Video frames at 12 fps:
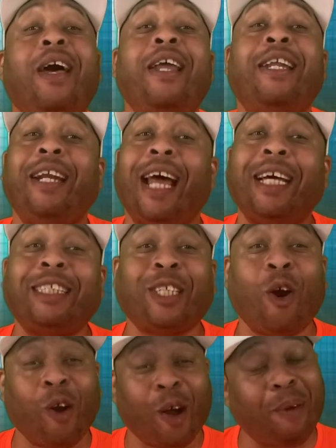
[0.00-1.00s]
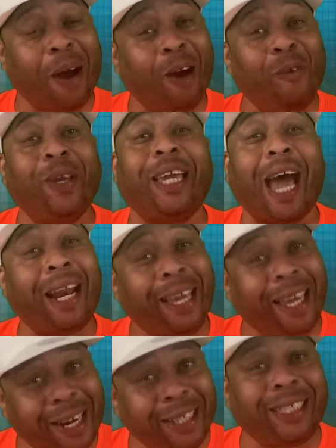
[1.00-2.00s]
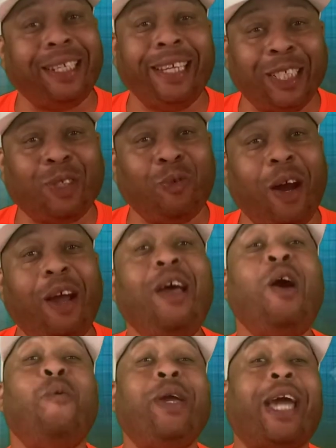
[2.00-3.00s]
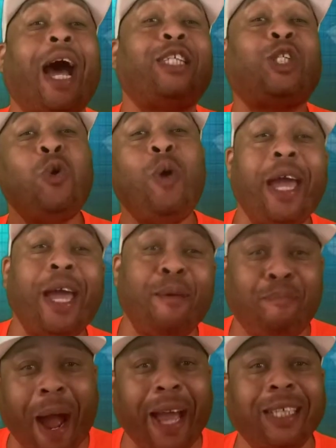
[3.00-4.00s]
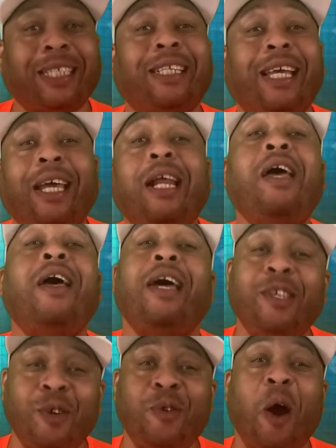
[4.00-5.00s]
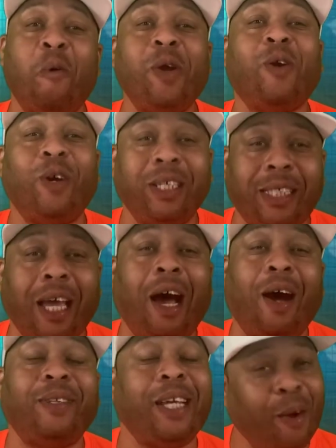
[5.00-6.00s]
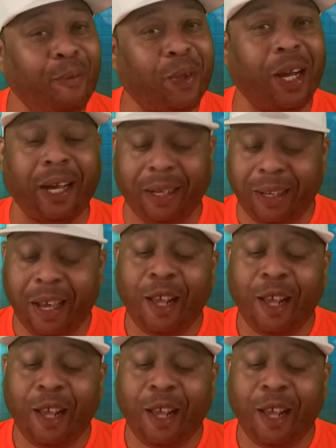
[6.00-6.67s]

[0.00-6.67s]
Now let's talk about it. We got to get into this one. We got 2 headbangers, and then, you know, we're going to, then I'm done.